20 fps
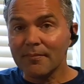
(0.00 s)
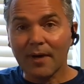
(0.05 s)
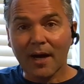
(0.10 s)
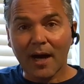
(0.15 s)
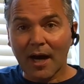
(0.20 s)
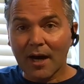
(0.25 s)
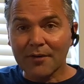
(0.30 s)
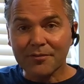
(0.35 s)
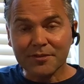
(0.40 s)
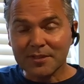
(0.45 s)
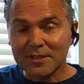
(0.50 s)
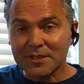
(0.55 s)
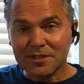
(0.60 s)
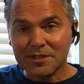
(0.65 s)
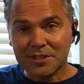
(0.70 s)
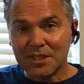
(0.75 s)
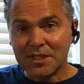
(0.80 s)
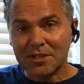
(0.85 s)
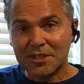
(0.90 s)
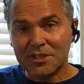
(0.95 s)
After that
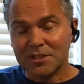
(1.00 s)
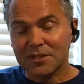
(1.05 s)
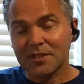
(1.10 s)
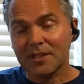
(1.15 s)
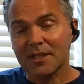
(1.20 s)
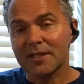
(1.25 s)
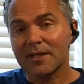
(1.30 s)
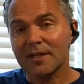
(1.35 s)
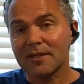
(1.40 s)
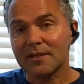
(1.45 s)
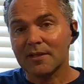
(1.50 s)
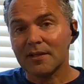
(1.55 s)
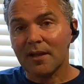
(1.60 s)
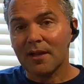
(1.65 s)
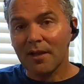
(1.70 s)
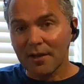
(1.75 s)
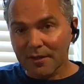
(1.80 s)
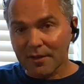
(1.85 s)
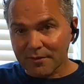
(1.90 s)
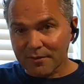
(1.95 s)
session, I got a
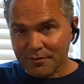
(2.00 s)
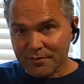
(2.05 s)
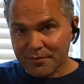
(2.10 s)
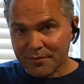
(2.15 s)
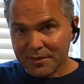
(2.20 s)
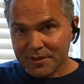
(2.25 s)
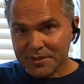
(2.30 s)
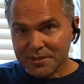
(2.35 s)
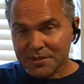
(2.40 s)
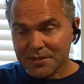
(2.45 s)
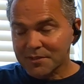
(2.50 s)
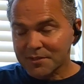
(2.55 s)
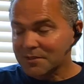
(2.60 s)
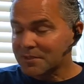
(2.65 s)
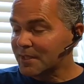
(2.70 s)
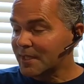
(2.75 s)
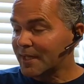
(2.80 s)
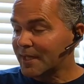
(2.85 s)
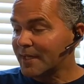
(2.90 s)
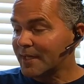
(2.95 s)
lot of
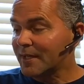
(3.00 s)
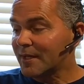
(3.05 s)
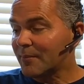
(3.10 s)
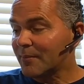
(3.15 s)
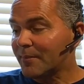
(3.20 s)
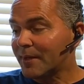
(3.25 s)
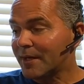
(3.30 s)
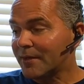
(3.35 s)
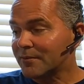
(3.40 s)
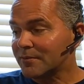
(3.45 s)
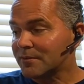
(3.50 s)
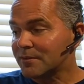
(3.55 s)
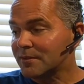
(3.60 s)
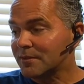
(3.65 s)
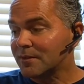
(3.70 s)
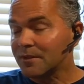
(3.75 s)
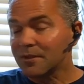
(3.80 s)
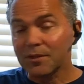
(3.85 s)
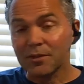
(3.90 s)
questions about the